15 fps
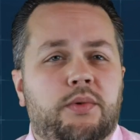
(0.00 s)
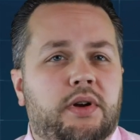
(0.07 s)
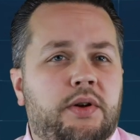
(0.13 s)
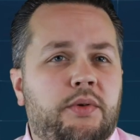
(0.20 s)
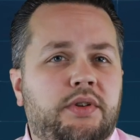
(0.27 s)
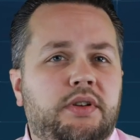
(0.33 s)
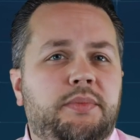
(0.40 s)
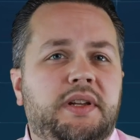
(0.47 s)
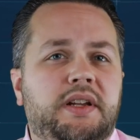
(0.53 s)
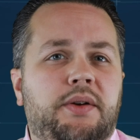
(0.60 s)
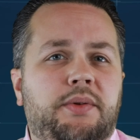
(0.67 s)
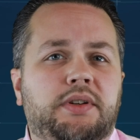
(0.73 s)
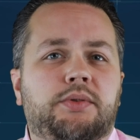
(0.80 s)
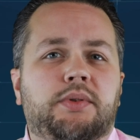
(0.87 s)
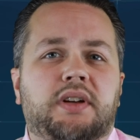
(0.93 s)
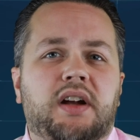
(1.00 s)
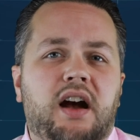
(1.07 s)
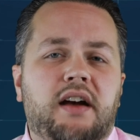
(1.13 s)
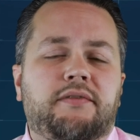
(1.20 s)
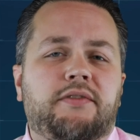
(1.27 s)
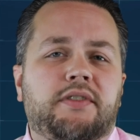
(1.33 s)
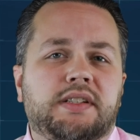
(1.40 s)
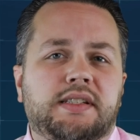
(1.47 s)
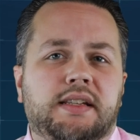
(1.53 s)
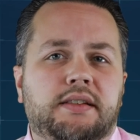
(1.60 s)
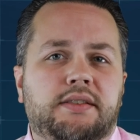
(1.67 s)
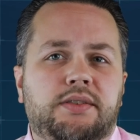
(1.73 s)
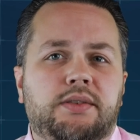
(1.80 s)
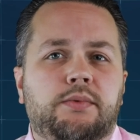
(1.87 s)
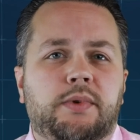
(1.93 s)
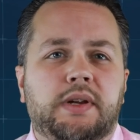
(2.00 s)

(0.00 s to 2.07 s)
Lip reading: We're going to be going to a conference in 2